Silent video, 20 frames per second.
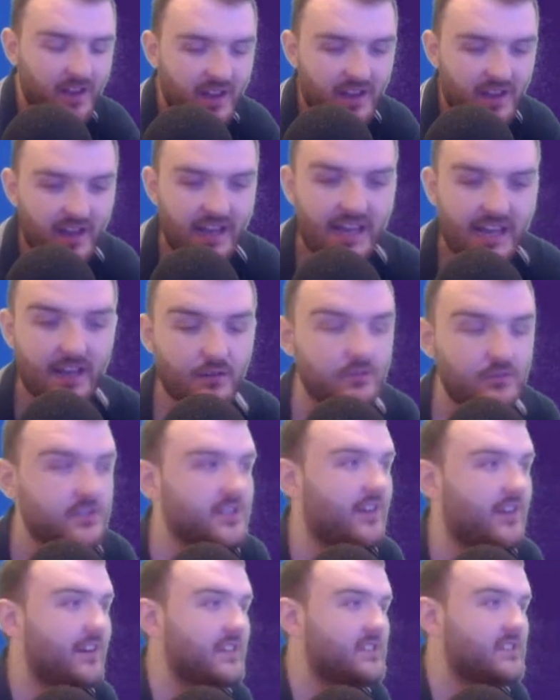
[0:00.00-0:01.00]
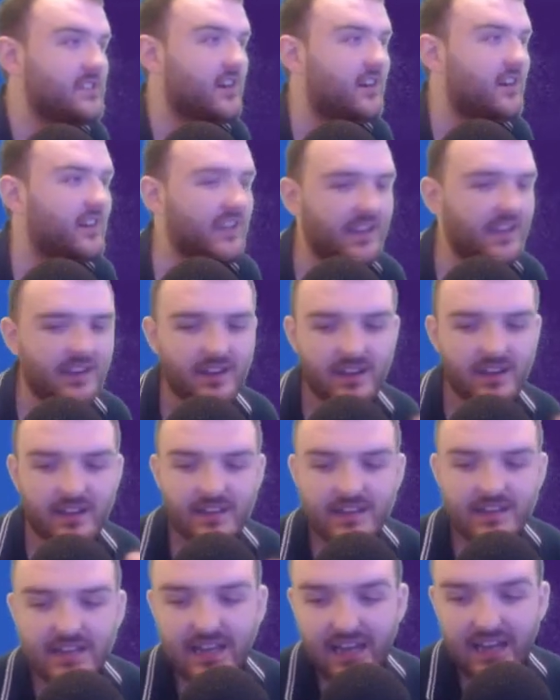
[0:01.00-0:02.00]
A little side target.
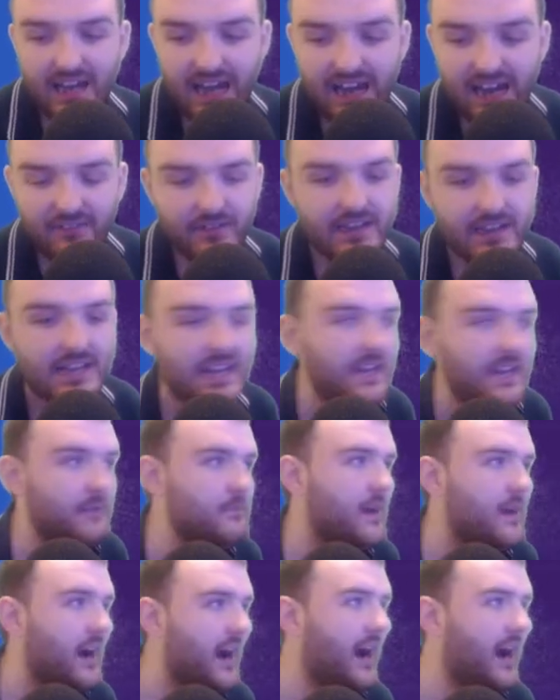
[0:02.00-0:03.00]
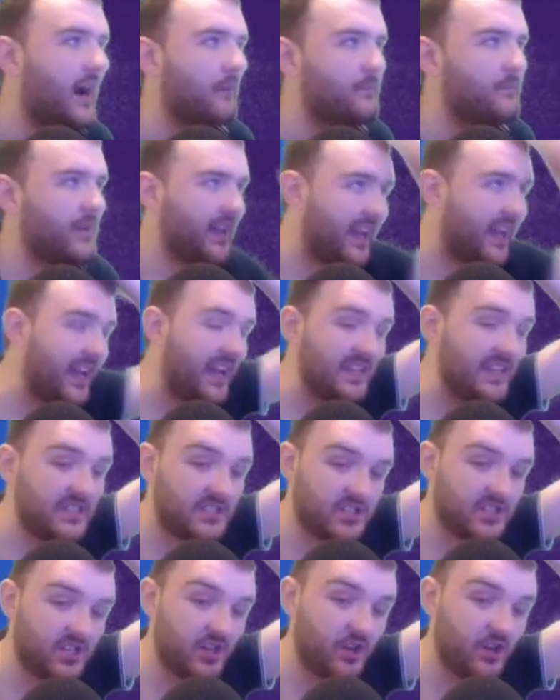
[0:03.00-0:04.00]
Get Harry Lim up
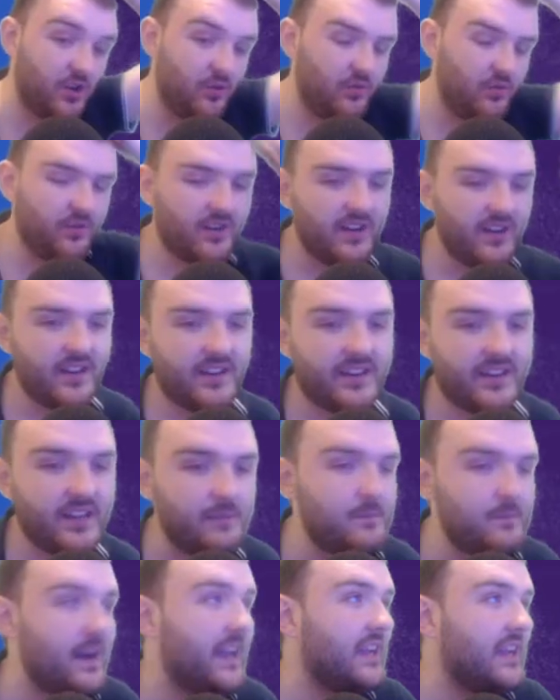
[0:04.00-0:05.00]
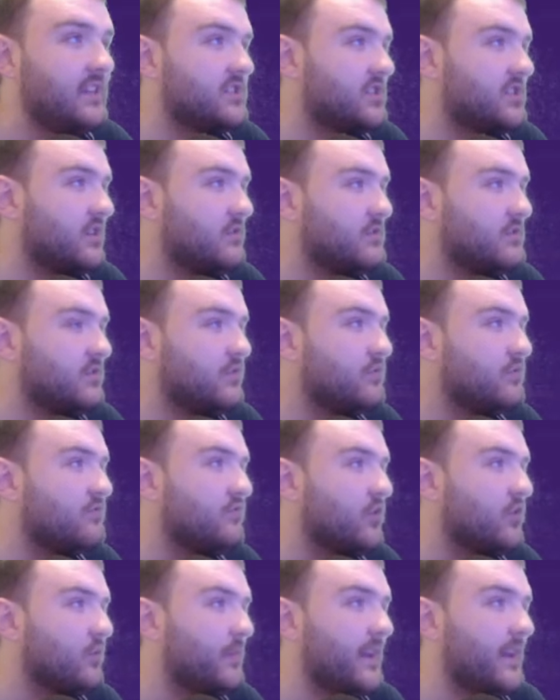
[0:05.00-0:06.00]
into the main social
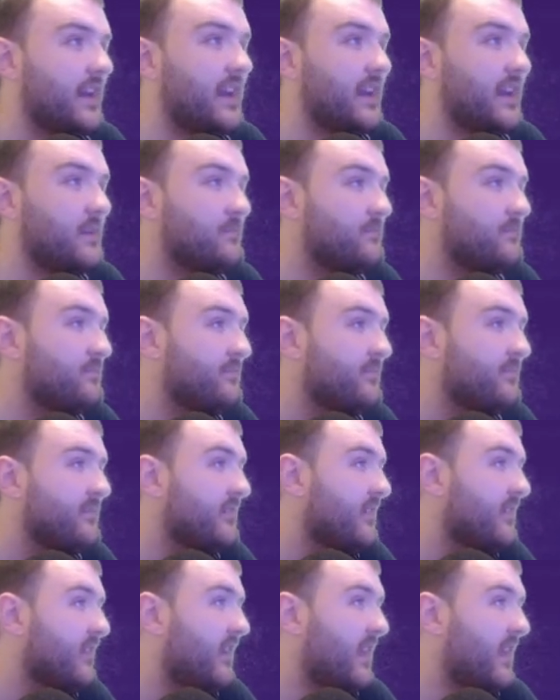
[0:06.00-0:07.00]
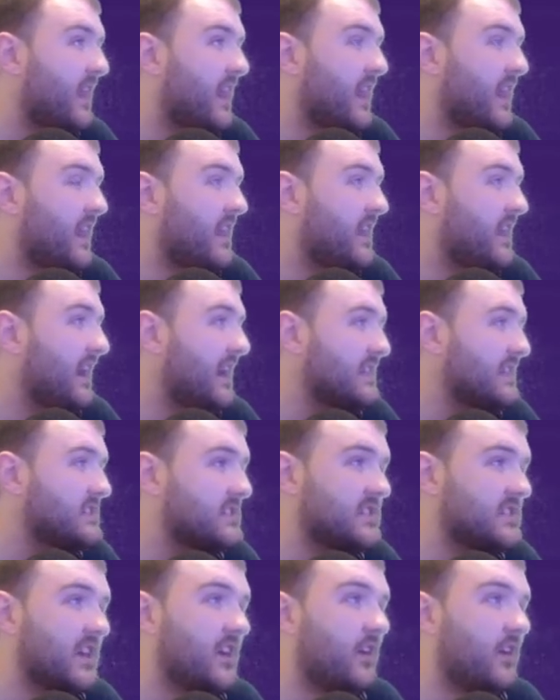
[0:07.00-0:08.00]
group there. And
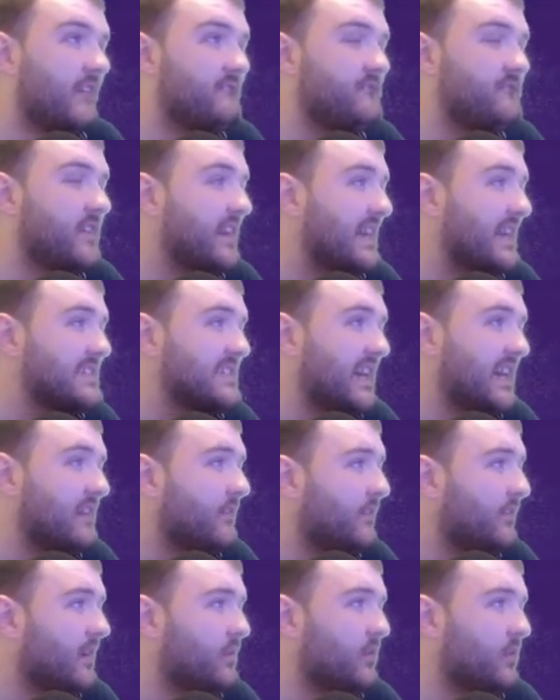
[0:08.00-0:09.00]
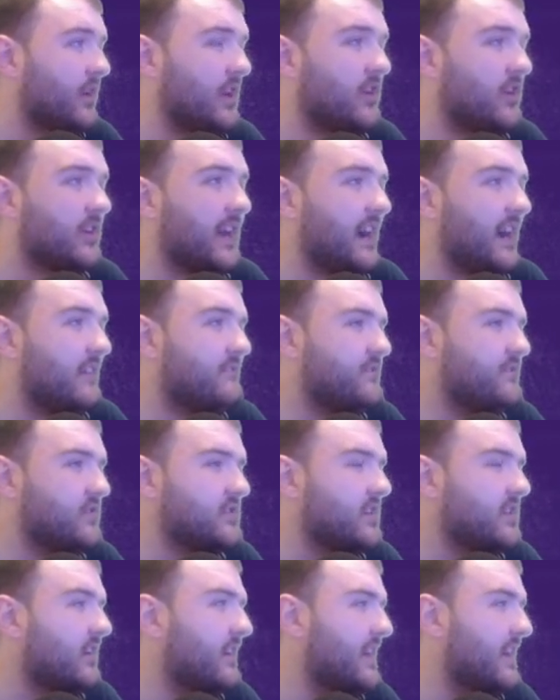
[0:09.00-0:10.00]
so I think that's everything we want to look at for
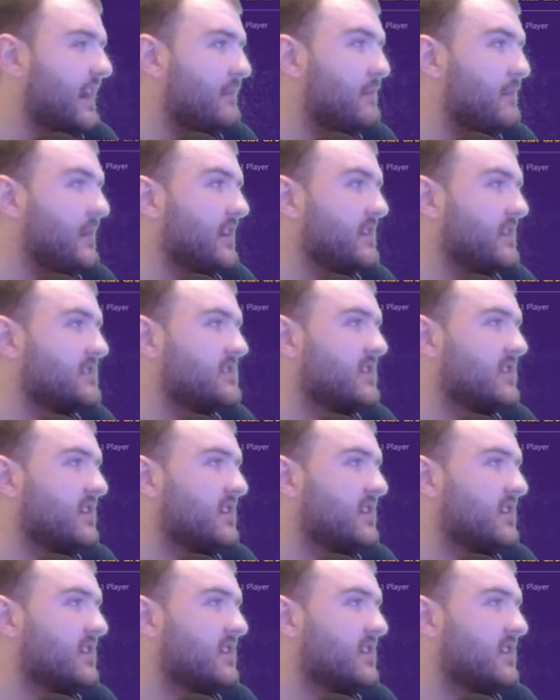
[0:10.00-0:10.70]
dynamics.